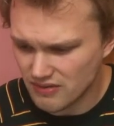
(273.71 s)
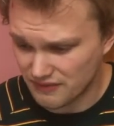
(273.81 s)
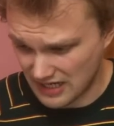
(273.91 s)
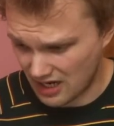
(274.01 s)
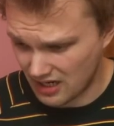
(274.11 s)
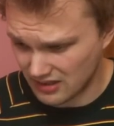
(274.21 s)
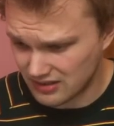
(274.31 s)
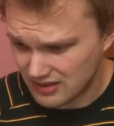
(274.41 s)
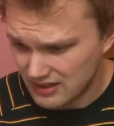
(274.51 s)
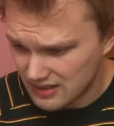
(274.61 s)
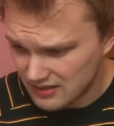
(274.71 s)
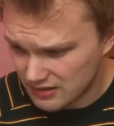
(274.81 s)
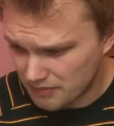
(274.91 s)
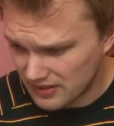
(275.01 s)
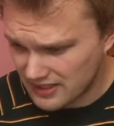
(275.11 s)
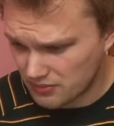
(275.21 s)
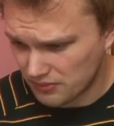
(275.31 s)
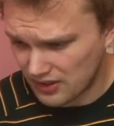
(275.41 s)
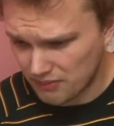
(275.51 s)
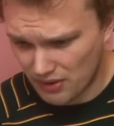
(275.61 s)
If they aren't, the police will
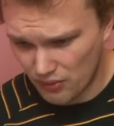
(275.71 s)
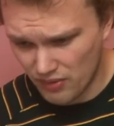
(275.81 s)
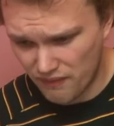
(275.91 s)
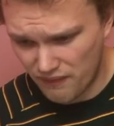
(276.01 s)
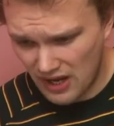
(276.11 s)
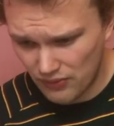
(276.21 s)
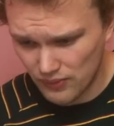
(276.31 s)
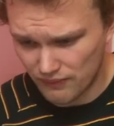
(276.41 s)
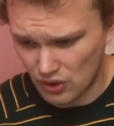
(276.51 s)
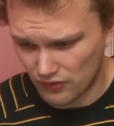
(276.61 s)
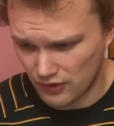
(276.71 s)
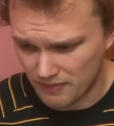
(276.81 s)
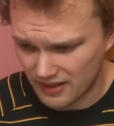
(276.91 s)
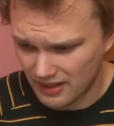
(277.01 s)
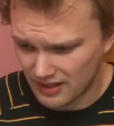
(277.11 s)
think Mother and Father have got them,